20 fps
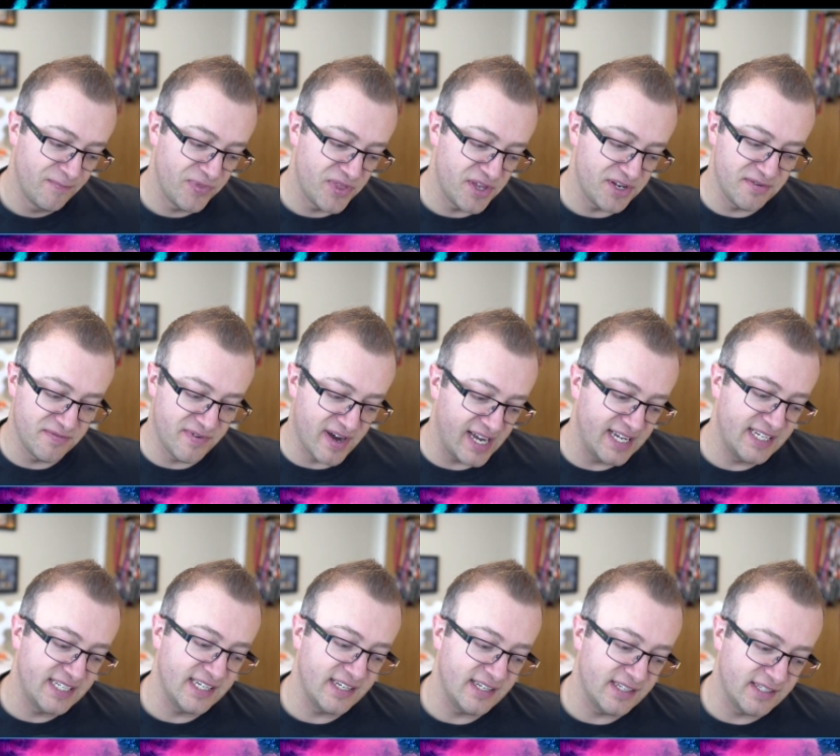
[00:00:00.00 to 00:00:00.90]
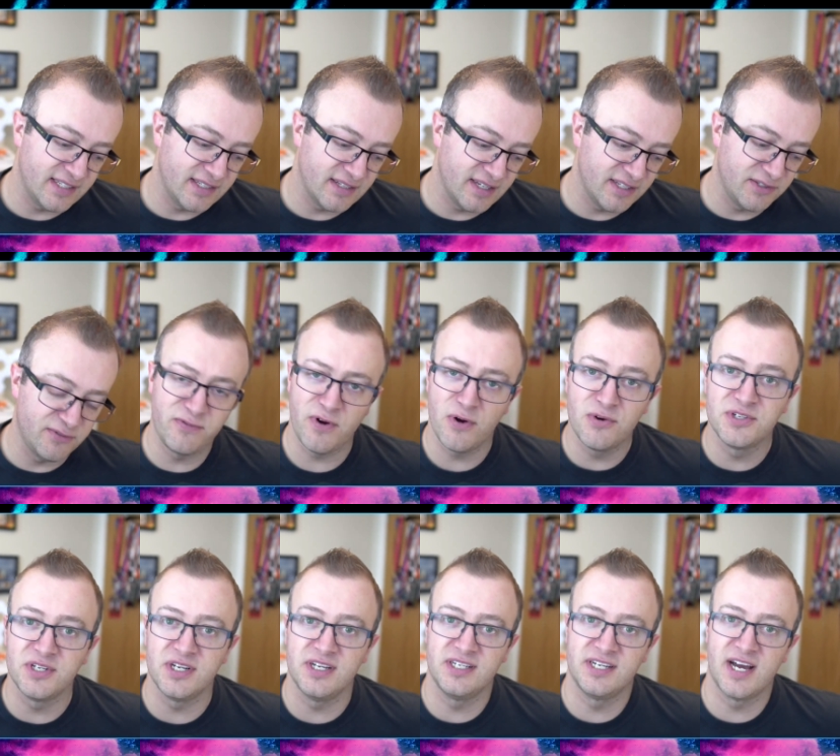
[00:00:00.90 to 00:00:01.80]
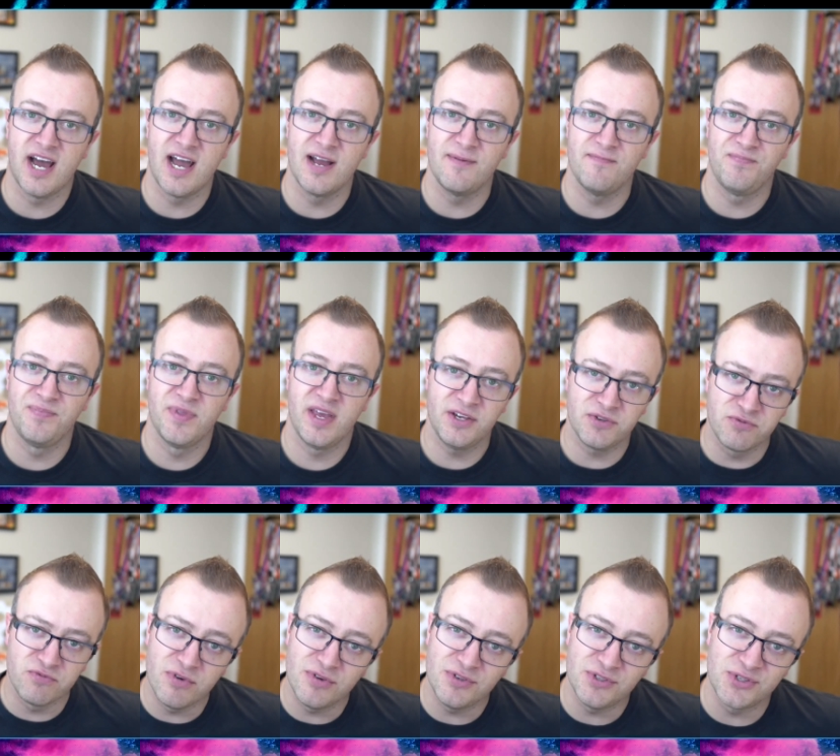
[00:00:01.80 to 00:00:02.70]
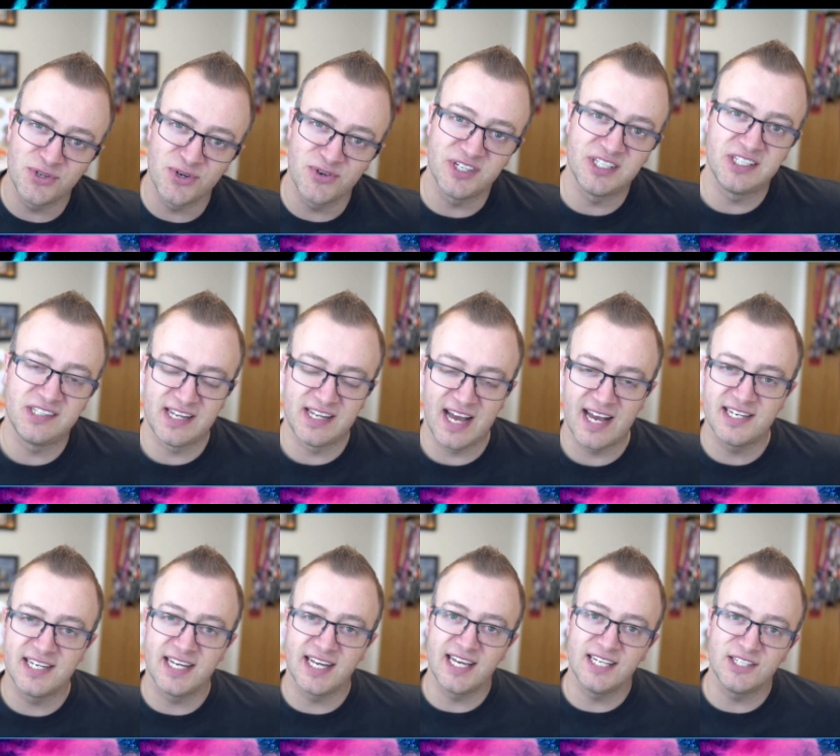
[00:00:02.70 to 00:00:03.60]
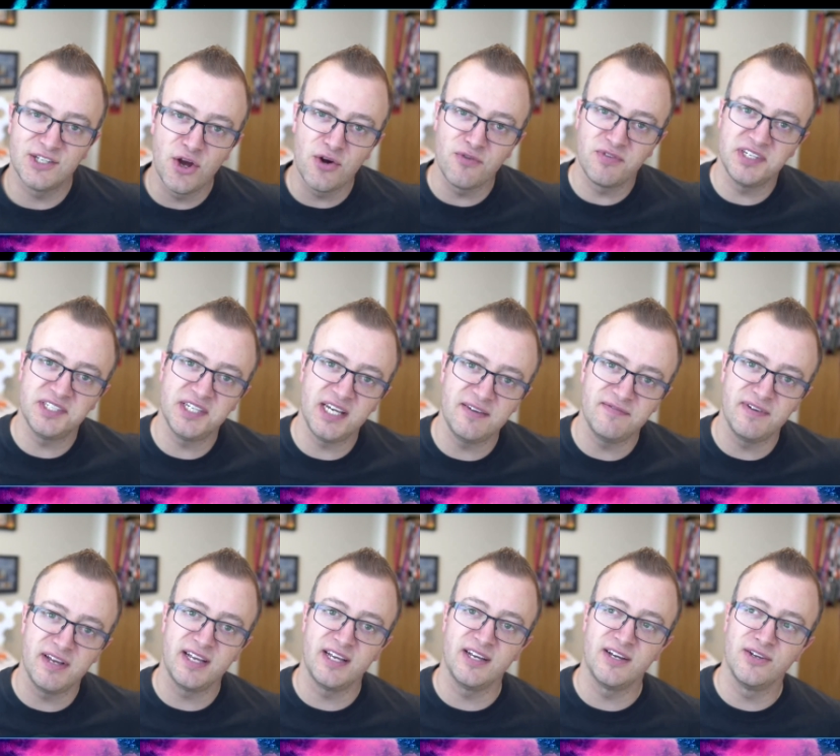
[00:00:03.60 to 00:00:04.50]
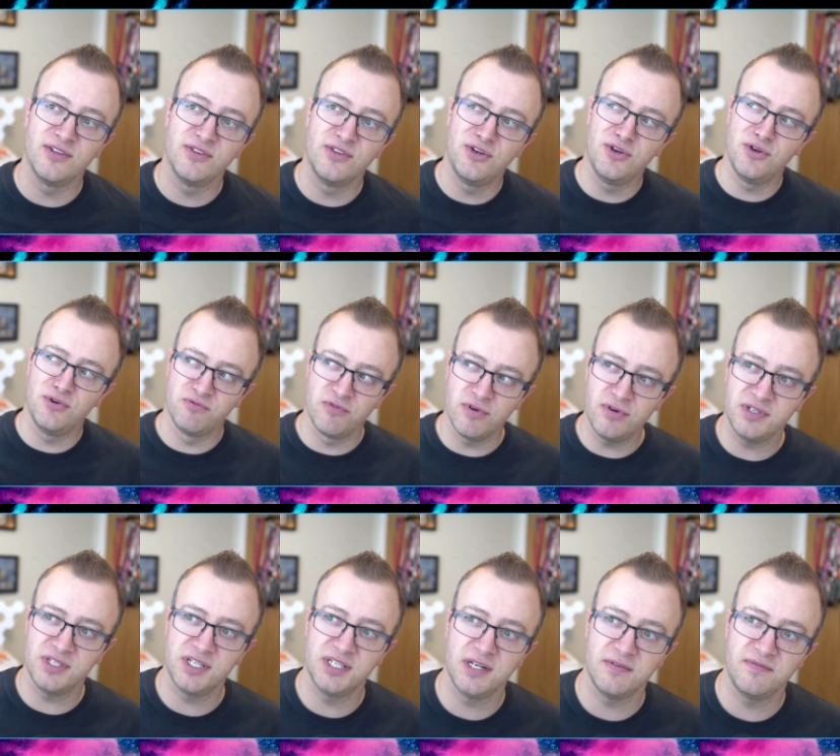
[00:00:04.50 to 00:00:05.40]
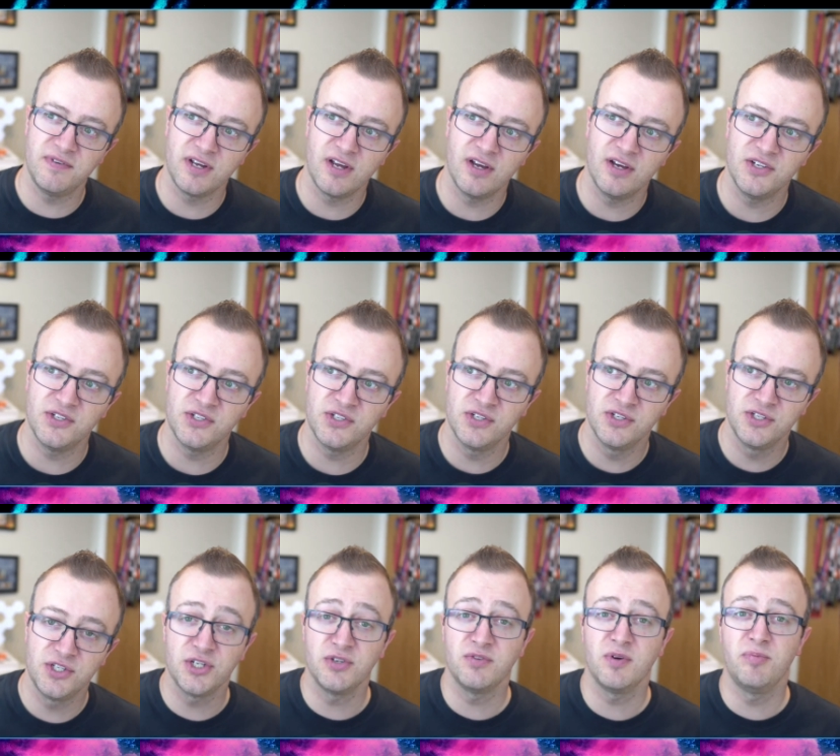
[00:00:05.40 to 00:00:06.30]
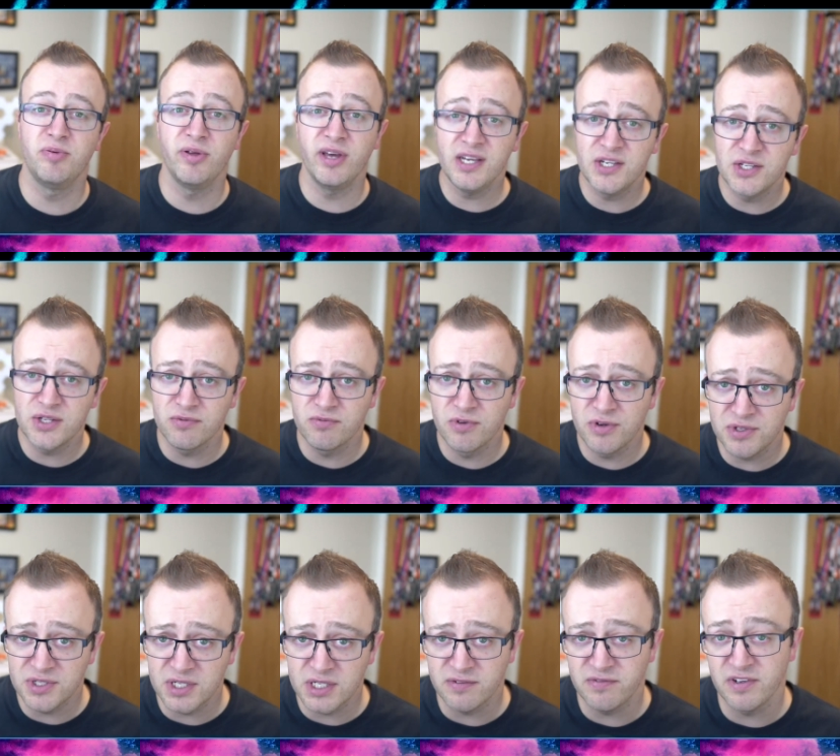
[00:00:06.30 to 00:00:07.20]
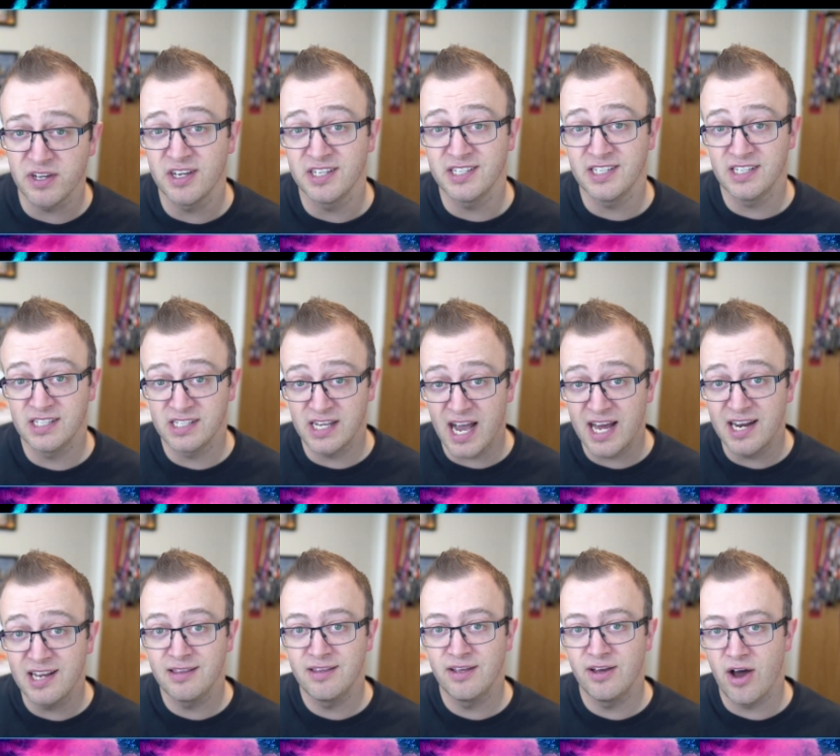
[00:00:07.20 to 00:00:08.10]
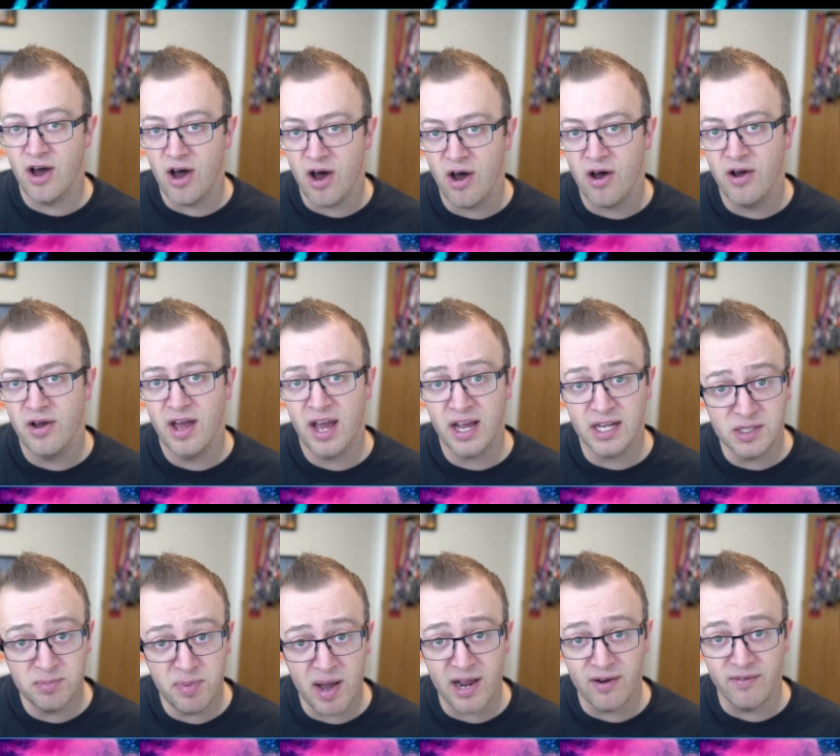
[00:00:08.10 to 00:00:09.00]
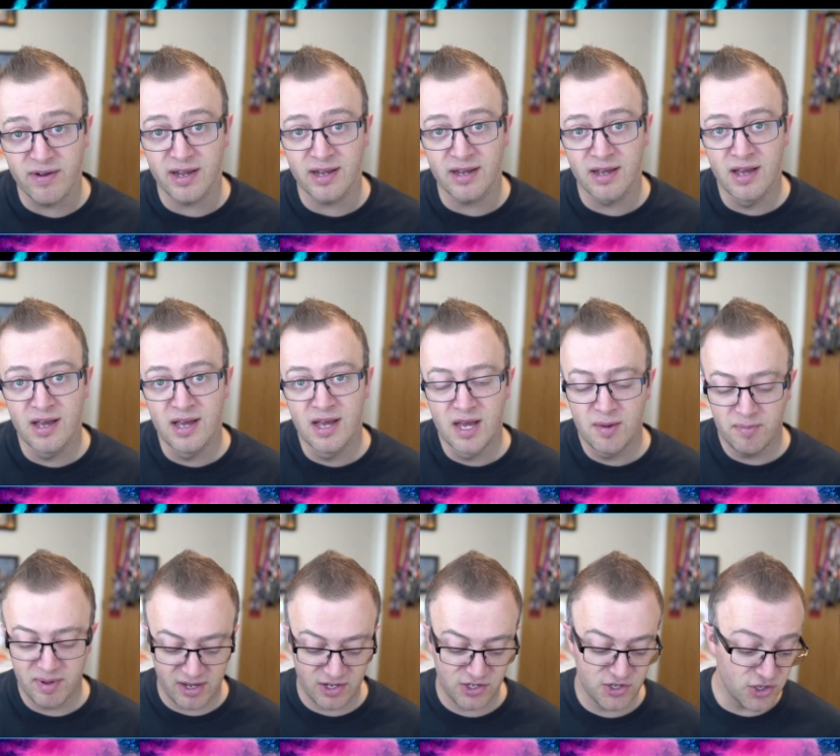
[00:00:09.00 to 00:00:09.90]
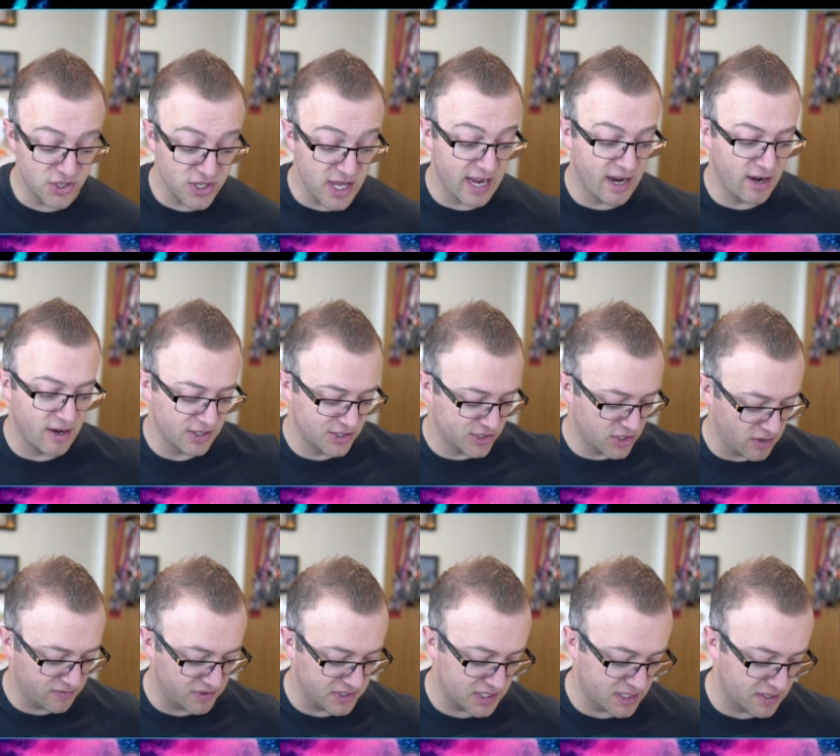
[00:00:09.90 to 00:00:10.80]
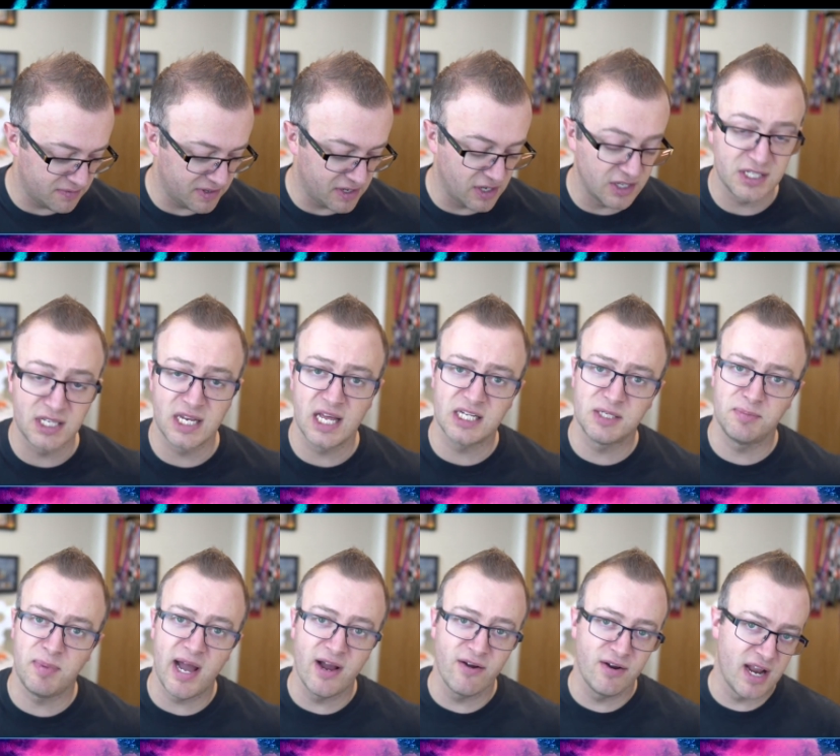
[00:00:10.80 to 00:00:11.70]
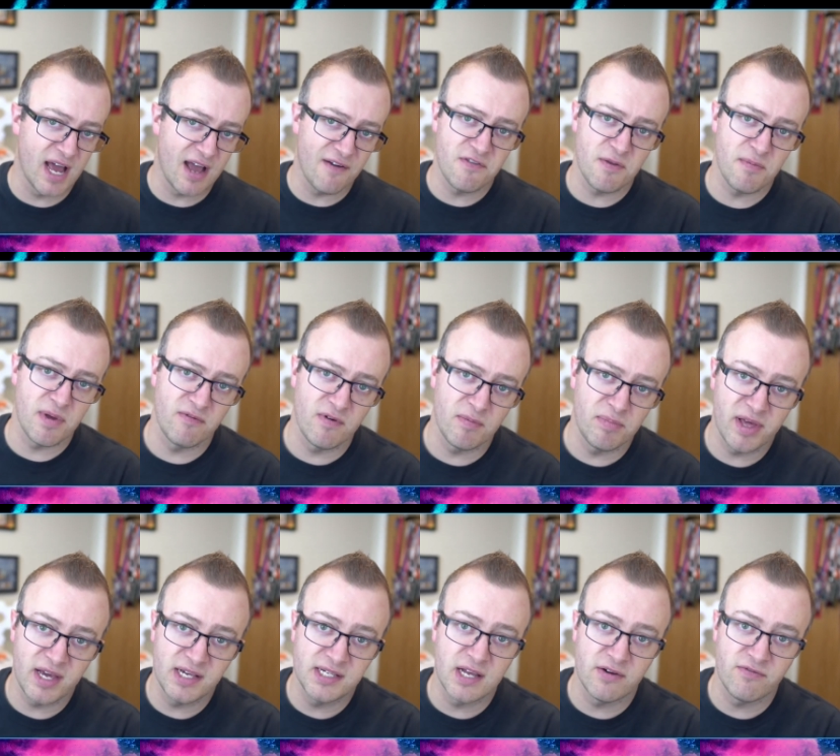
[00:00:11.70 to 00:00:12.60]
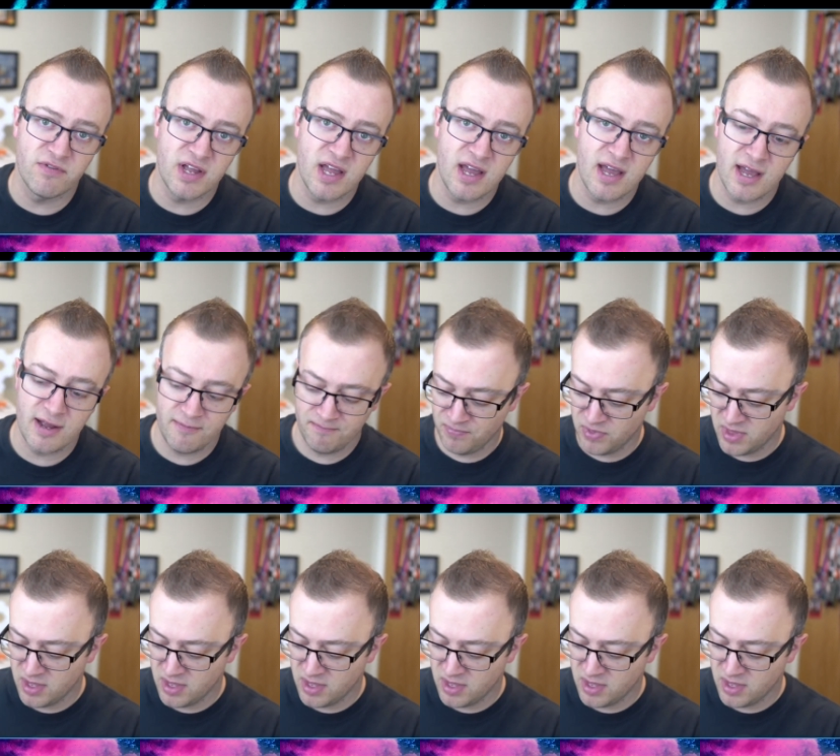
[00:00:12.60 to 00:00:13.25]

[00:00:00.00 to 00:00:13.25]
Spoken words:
the device is frozen in time. Its root store is static. It's not receiving the new root certificates to replace the root certificates inside it that are expiring. Because just like our service certificates that expire and have to be replaced every year,